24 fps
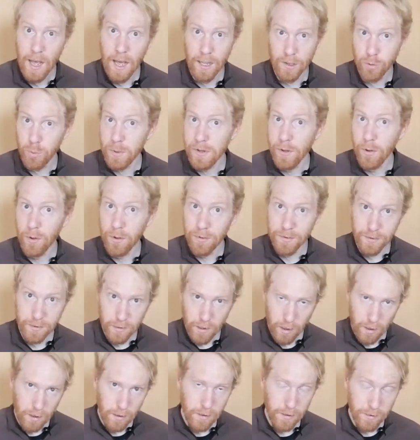As we know,
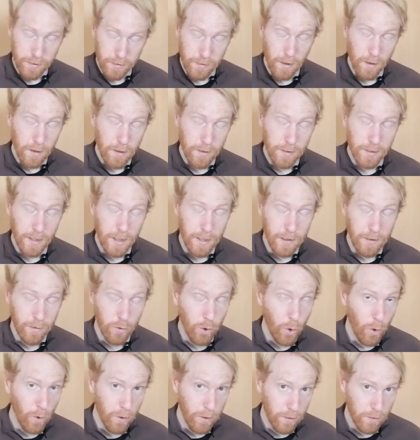NAR stars and
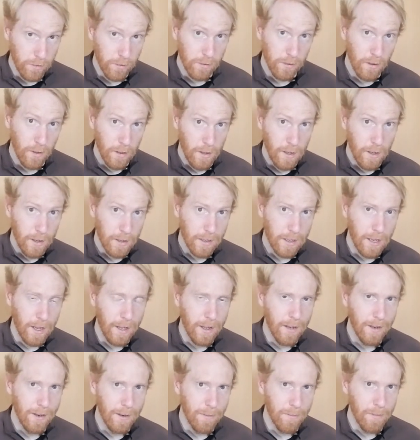noise
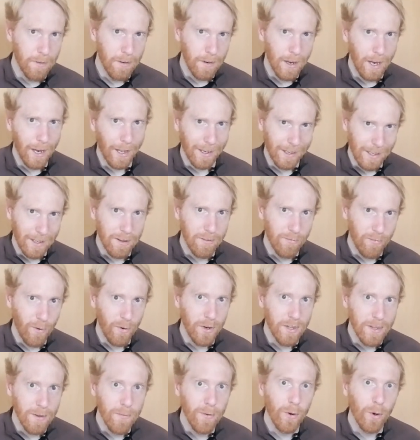can like it's
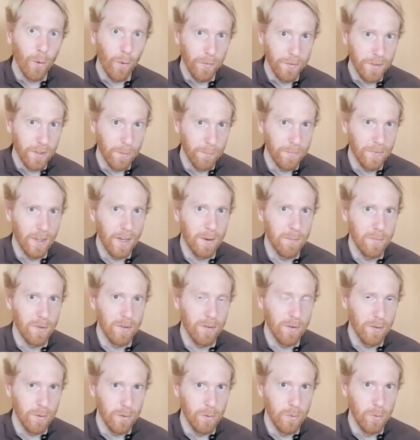very difficult sometimes
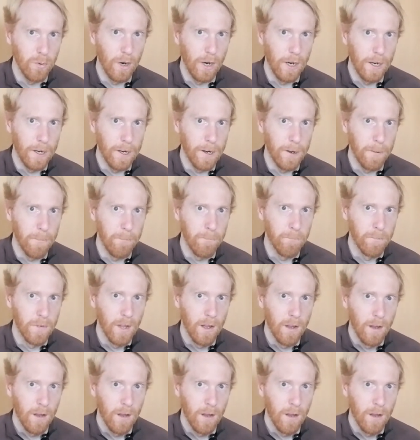to um,